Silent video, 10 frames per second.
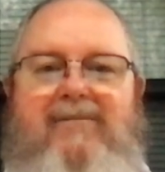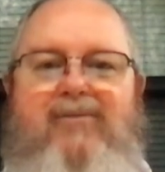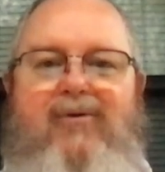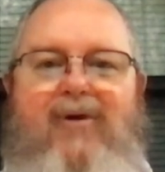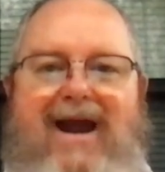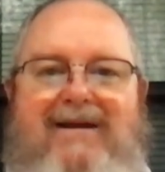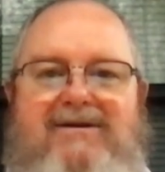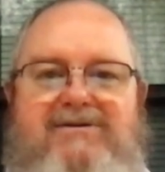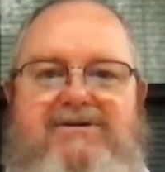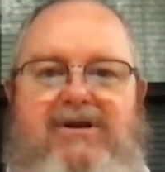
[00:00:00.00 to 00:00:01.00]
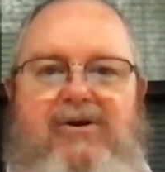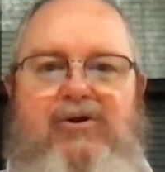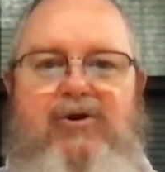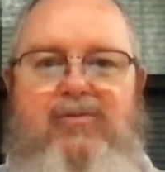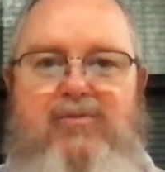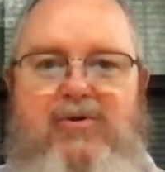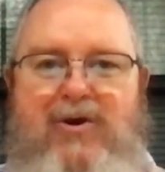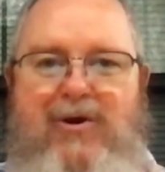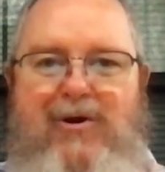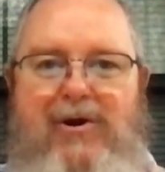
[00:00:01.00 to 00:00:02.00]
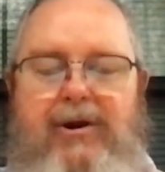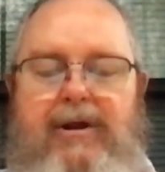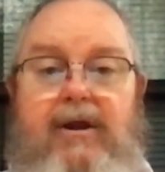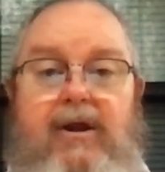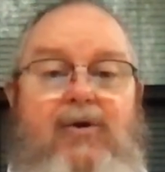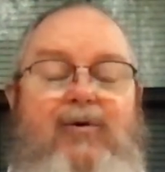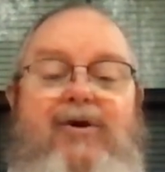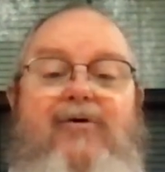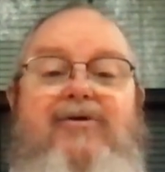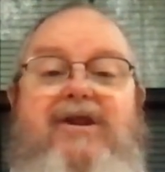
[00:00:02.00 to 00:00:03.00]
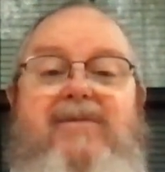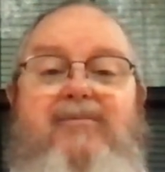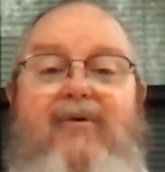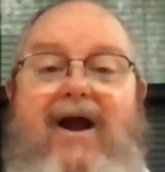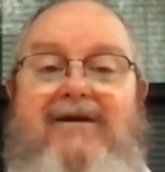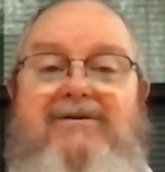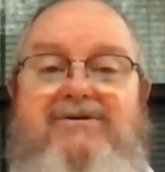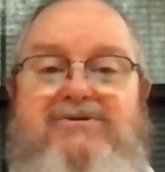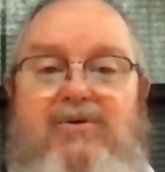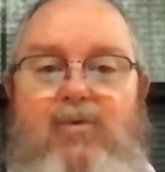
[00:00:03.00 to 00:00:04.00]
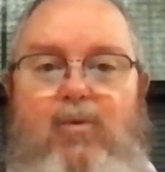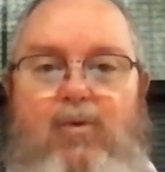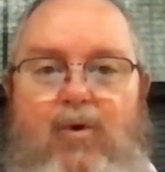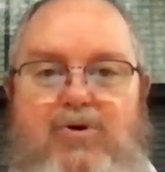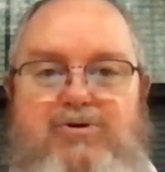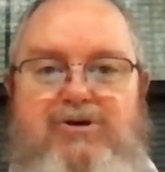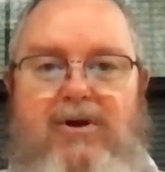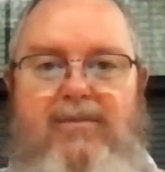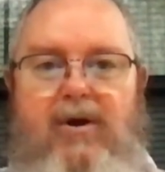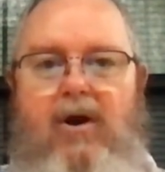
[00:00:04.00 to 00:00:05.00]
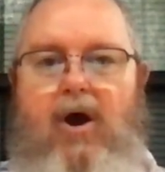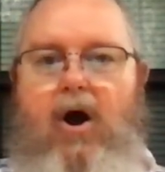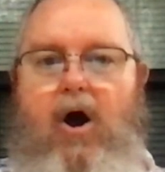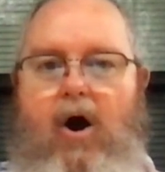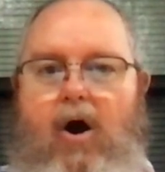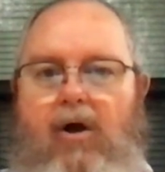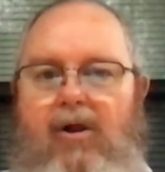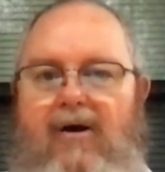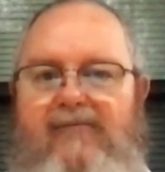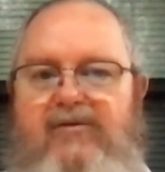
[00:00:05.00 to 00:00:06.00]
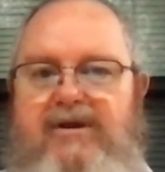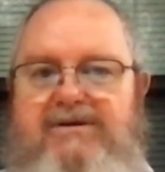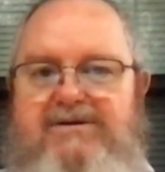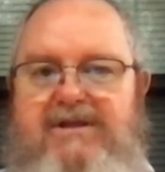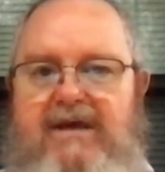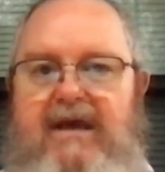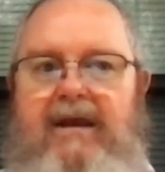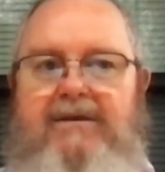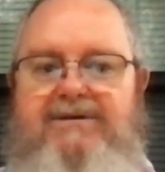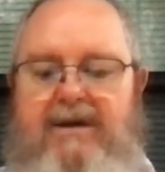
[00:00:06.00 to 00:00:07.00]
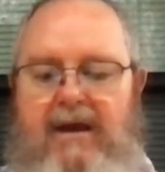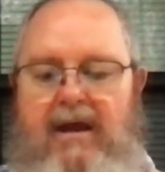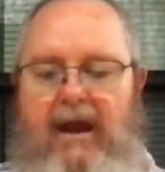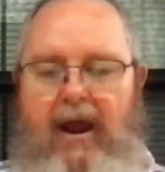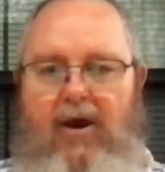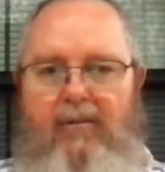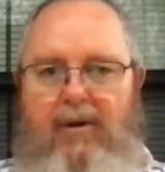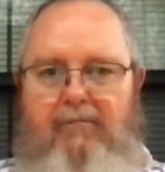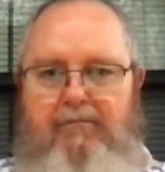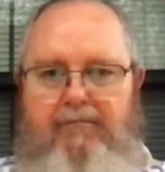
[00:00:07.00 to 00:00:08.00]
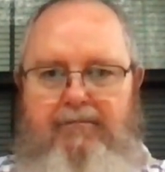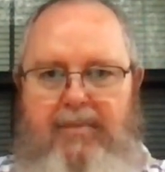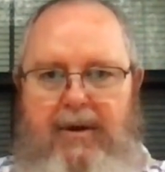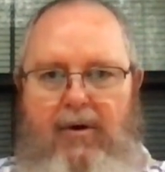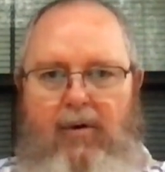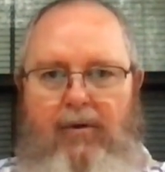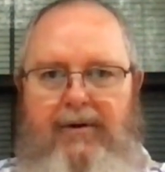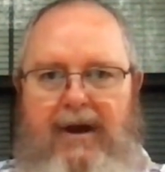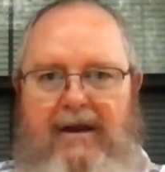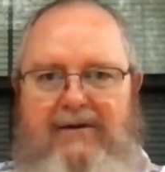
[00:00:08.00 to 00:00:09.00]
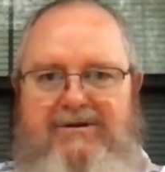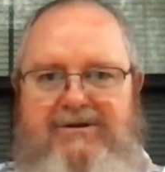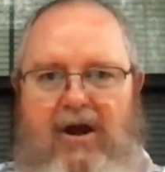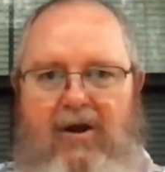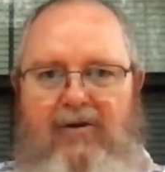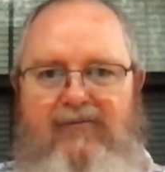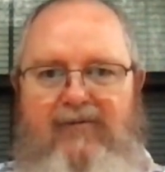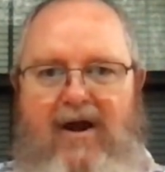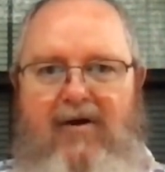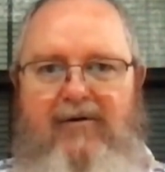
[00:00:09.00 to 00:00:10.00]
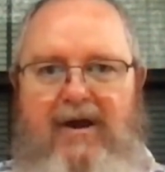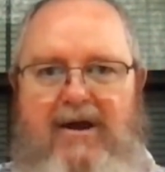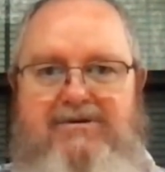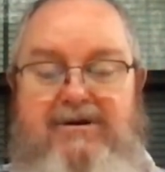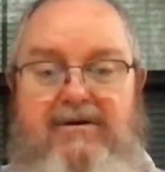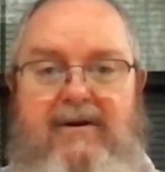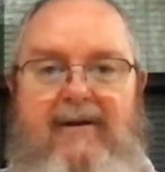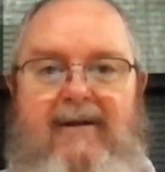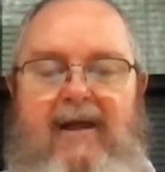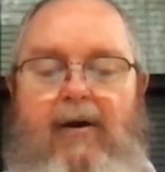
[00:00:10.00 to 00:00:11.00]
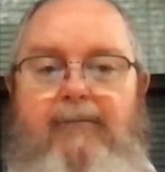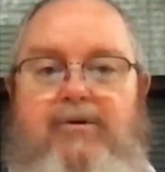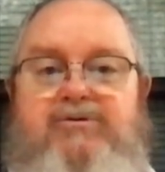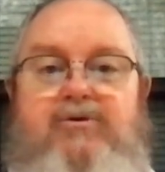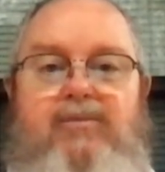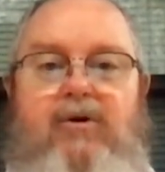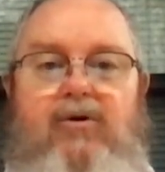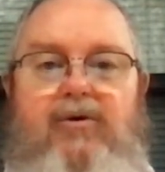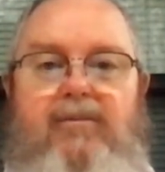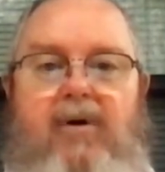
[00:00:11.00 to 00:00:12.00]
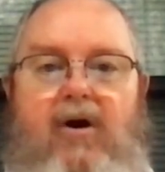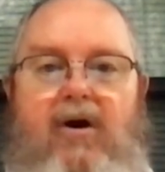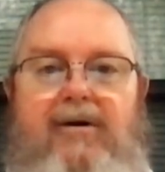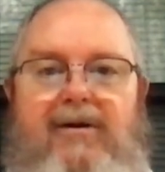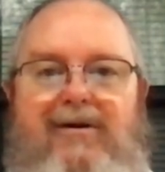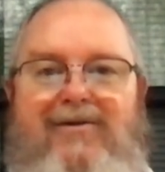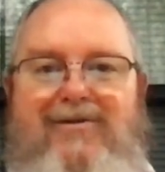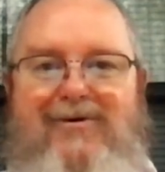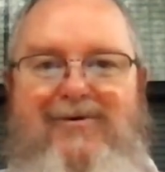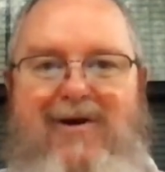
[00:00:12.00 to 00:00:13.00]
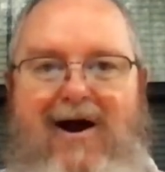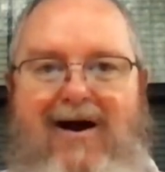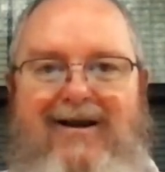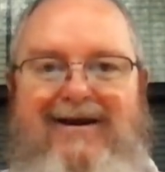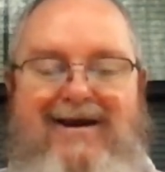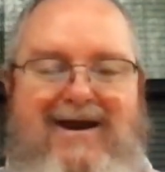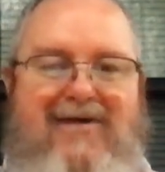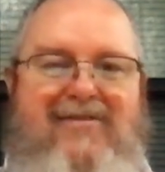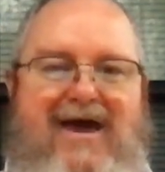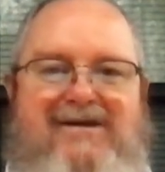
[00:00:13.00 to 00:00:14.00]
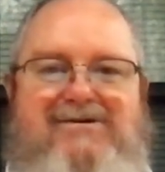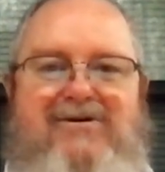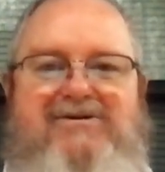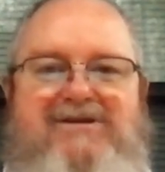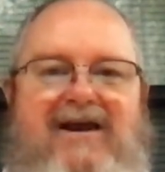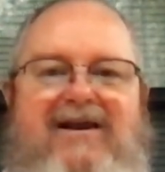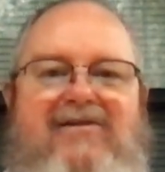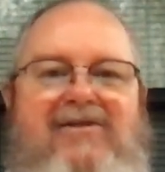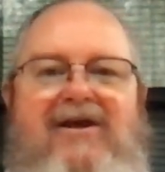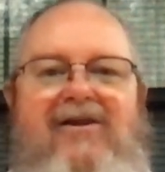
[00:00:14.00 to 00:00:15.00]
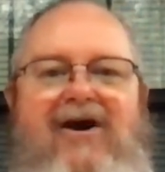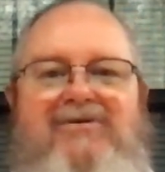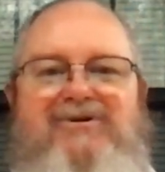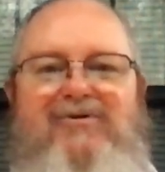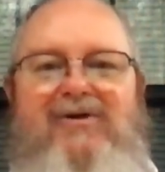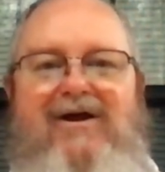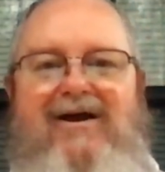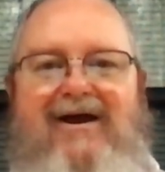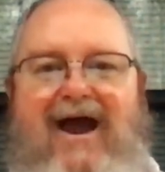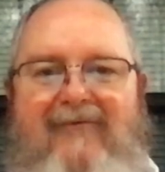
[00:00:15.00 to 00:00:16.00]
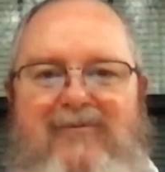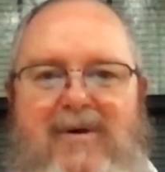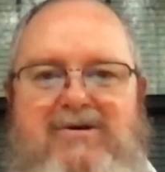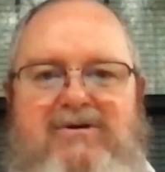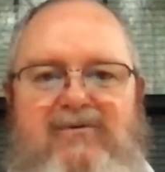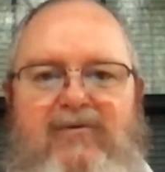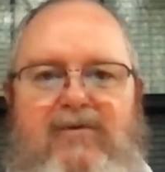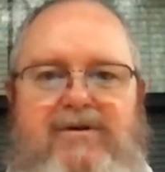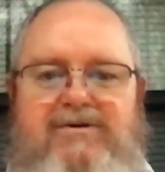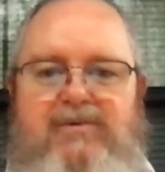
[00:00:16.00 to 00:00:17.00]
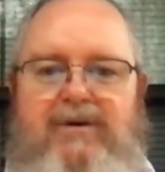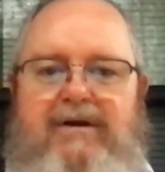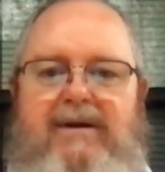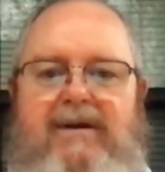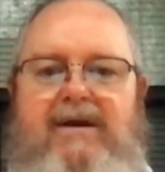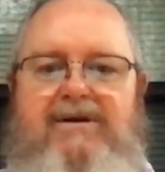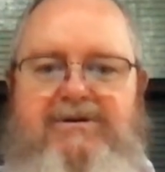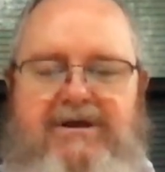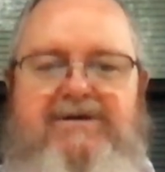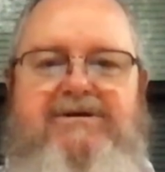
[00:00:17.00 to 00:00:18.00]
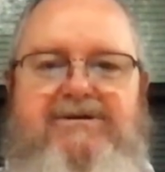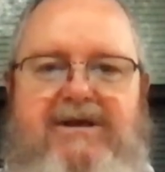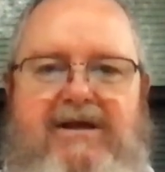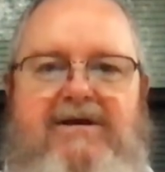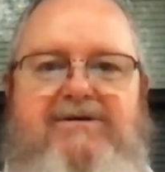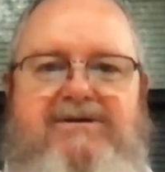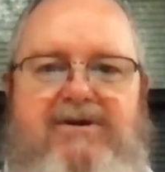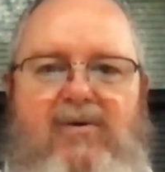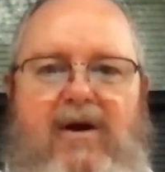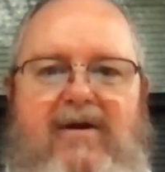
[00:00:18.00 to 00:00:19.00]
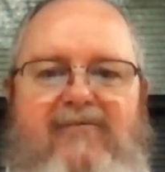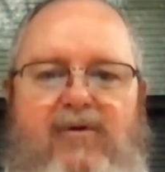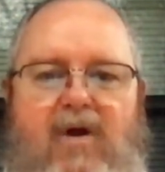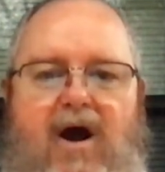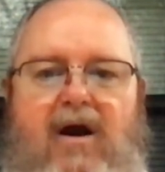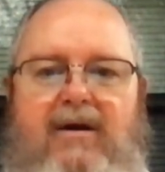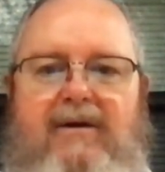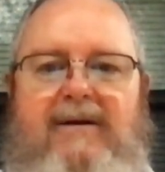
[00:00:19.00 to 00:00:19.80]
he practiced community. We know that he practiced worship. All of these things help build a solid foundation, help us to build upon the rock. And that is our second theological affirmation for this week. Jesus is the way of the rock.